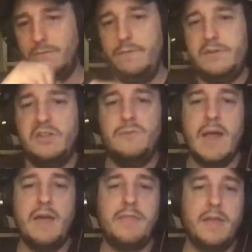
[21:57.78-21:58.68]
Excuse
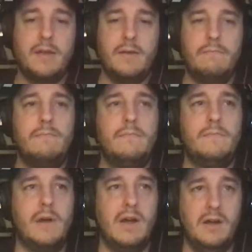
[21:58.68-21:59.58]
me. I think
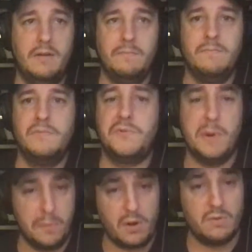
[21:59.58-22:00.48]

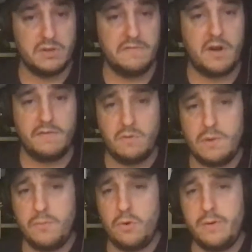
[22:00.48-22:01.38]
Spielberg was involved at
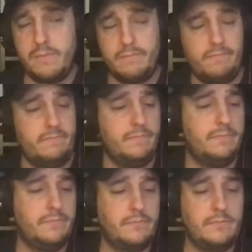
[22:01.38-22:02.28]
one point.
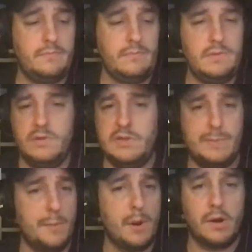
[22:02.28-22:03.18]

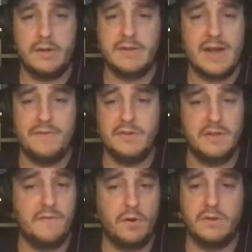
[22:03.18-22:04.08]
Spielberg is
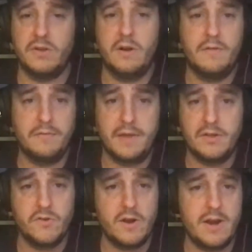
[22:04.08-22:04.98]
obviously focused on other
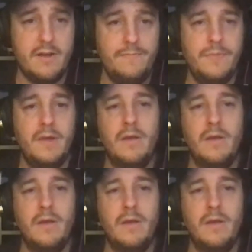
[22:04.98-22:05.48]
things right now.